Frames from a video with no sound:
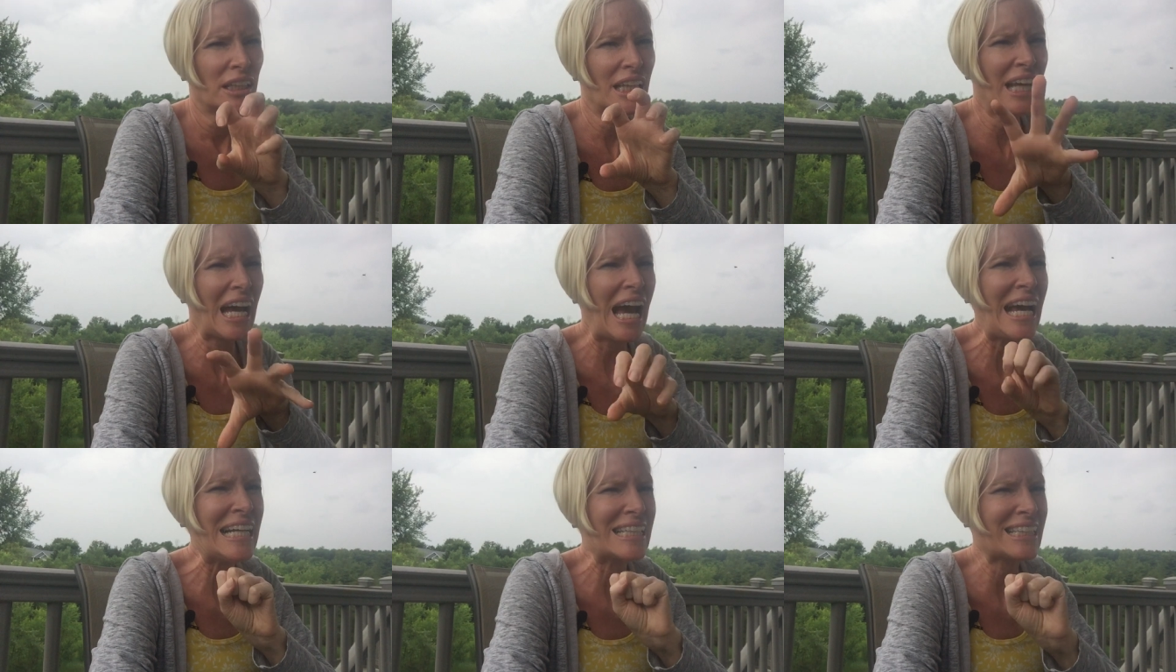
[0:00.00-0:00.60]
The
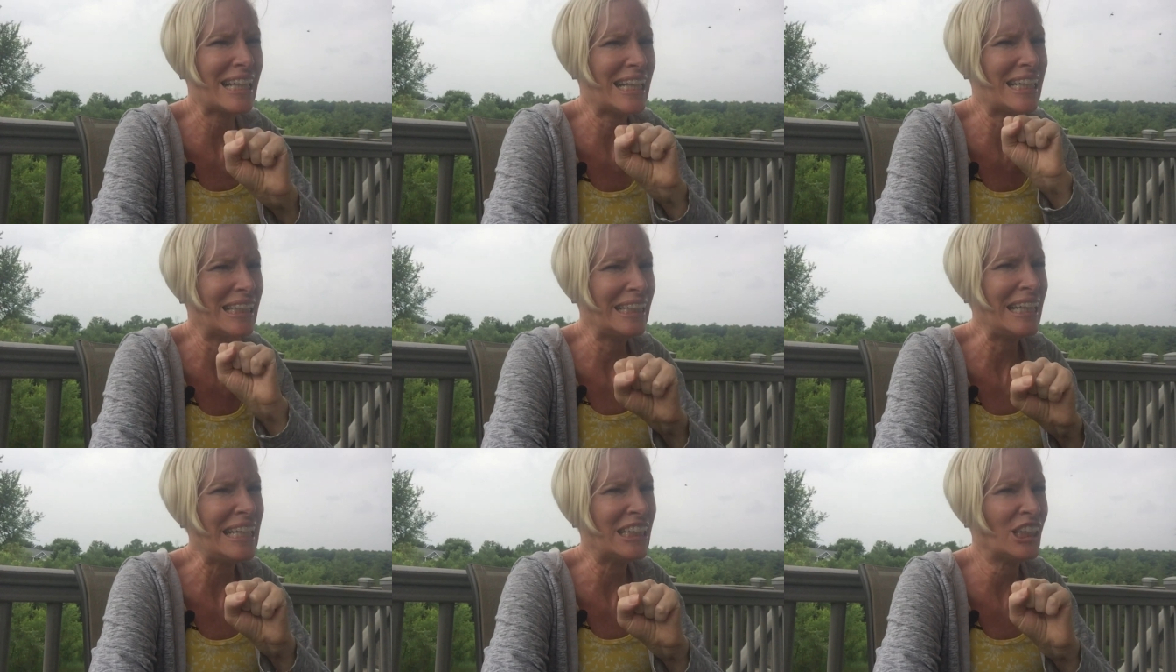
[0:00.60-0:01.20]
guy is like a
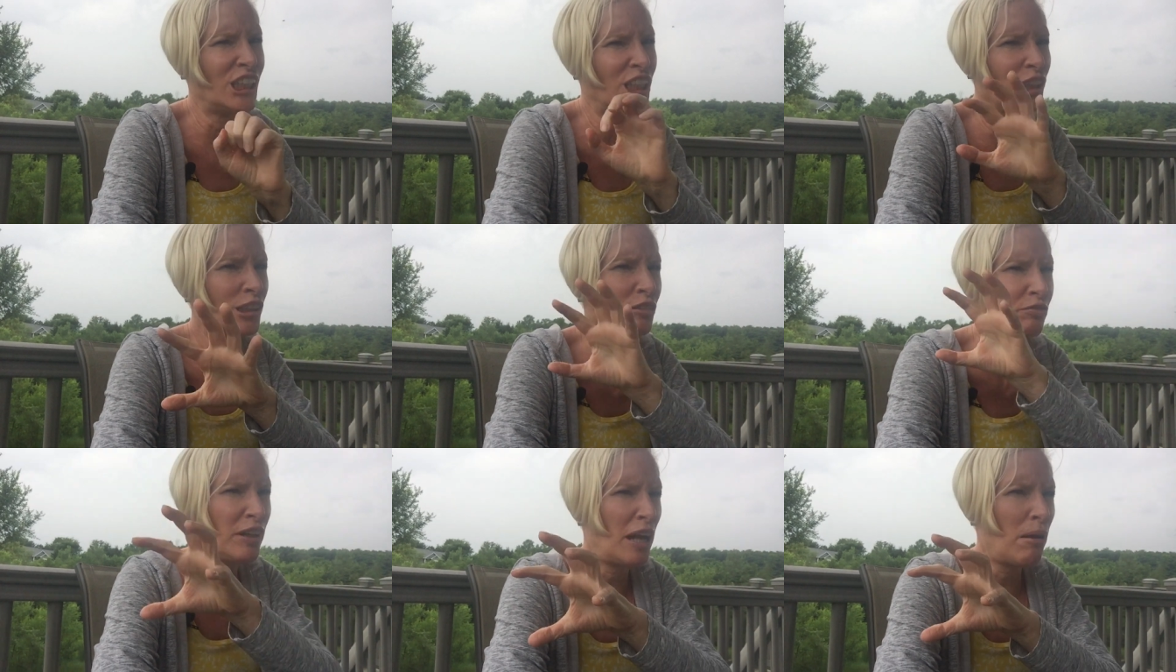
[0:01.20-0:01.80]
leech, and
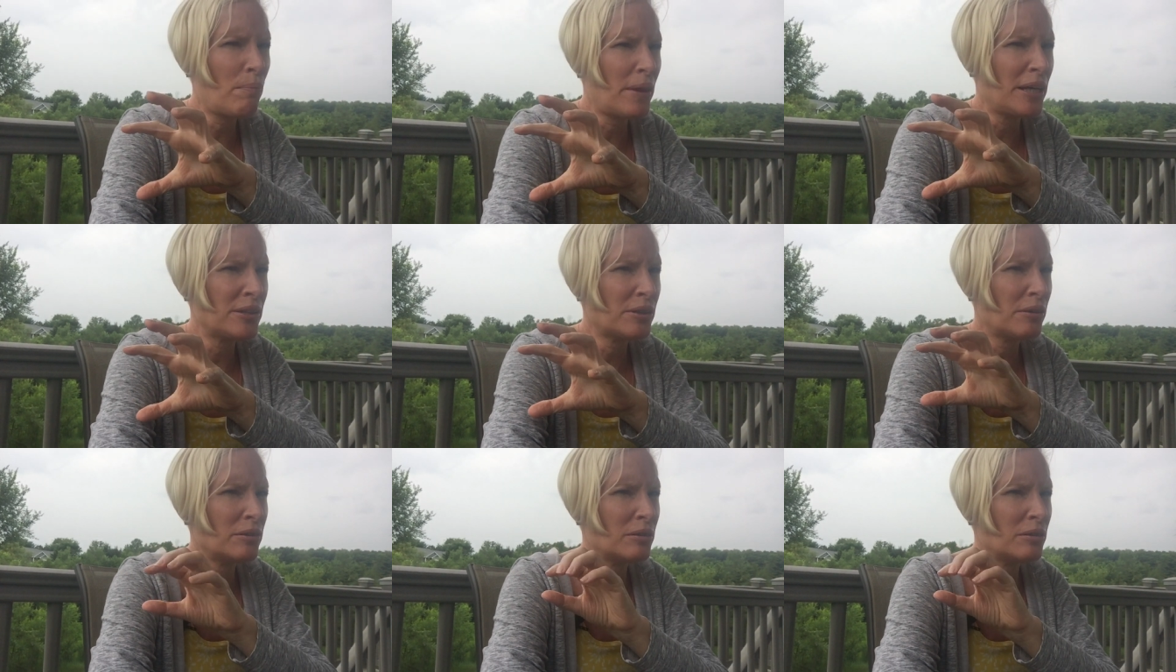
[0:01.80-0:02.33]
his family. Too.